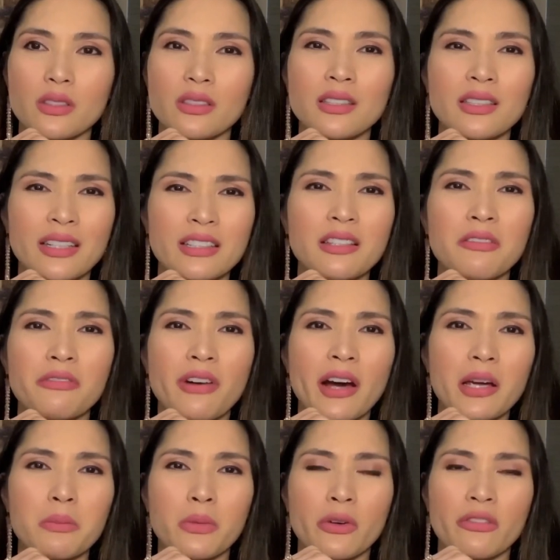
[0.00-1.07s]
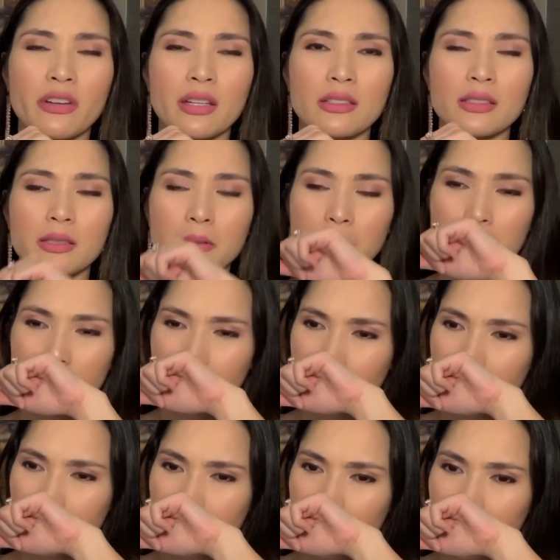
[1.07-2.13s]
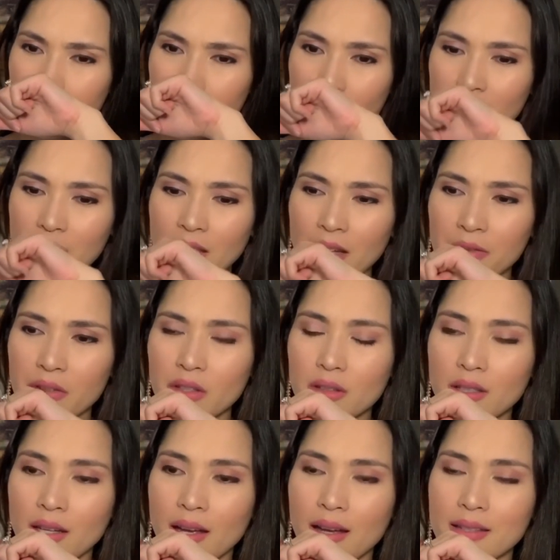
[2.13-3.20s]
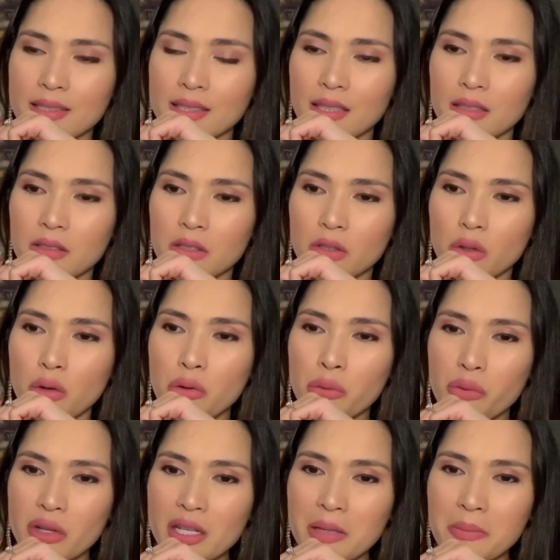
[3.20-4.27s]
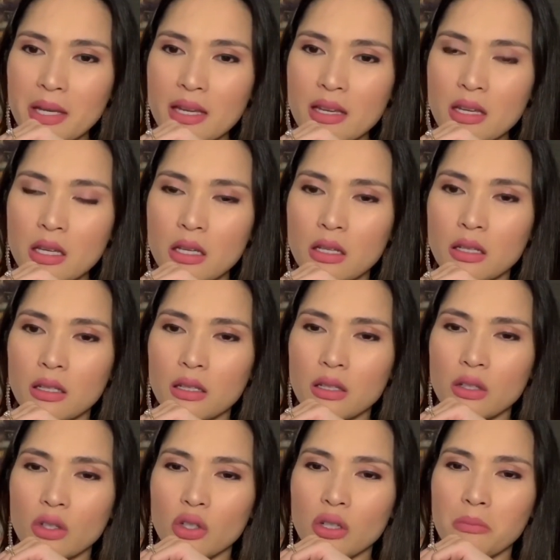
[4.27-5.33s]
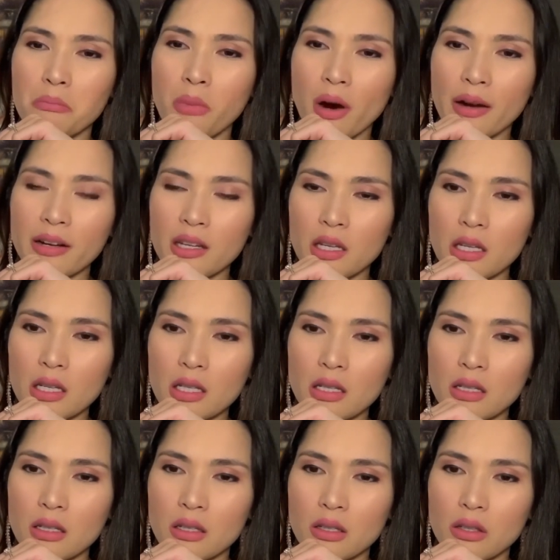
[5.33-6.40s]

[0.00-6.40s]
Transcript: like the vibe of it. It definitely has that creamy, barky,